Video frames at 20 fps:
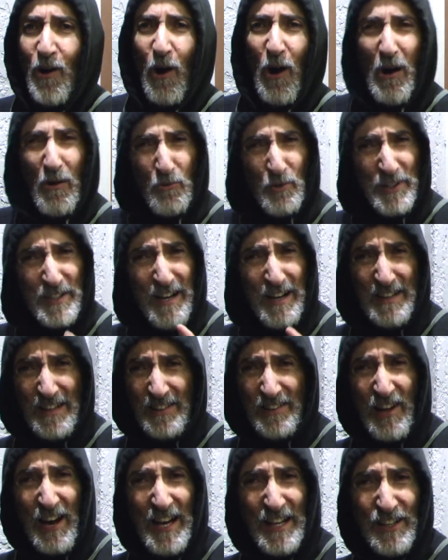Oh, we got
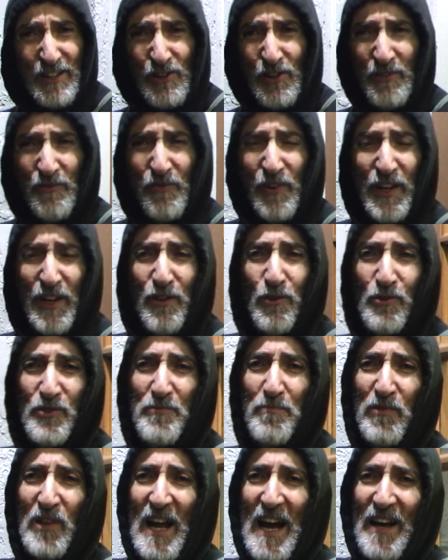a lot of good videos
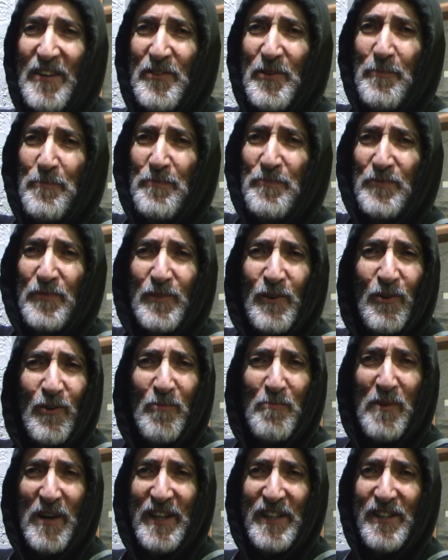planned.
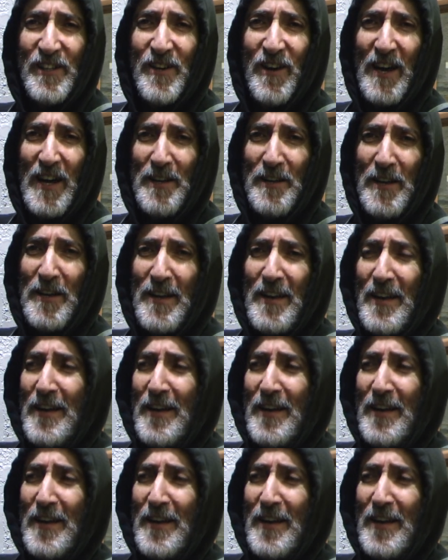Oh my God.